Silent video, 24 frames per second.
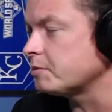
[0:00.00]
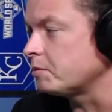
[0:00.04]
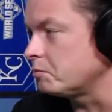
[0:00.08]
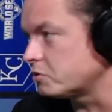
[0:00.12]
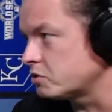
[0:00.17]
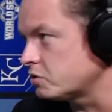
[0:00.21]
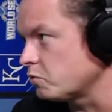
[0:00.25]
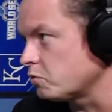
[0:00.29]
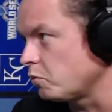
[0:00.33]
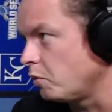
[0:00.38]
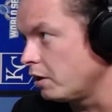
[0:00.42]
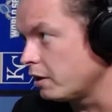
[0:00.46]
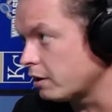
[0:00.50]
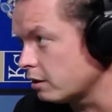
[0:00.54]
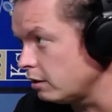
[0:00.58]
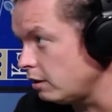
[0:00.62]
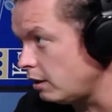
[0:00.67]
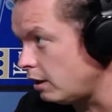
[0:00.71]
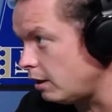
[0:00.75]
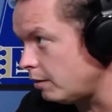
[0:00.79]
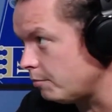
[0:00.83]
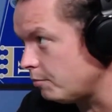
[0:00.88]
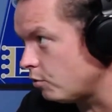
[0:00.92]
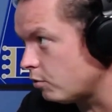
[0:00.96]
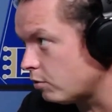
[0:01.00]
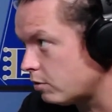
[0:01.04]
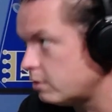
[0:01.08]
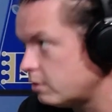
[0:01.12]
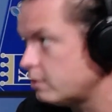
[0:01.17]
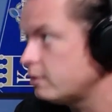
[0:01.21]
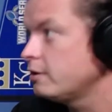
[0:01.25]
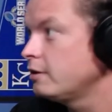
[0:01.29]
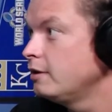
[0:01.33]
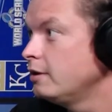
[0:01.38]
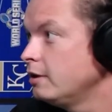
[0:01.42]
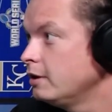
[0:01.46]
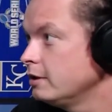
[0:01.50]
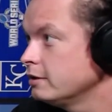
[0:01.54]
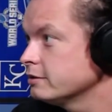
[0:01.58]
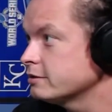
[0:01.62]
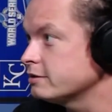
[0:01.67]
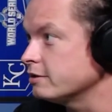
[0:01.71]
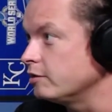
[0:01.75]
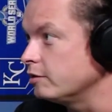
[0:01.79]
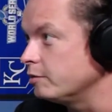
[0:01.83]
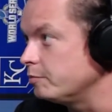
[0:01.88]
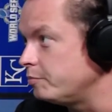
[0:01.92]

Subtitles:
sweating a lot more. So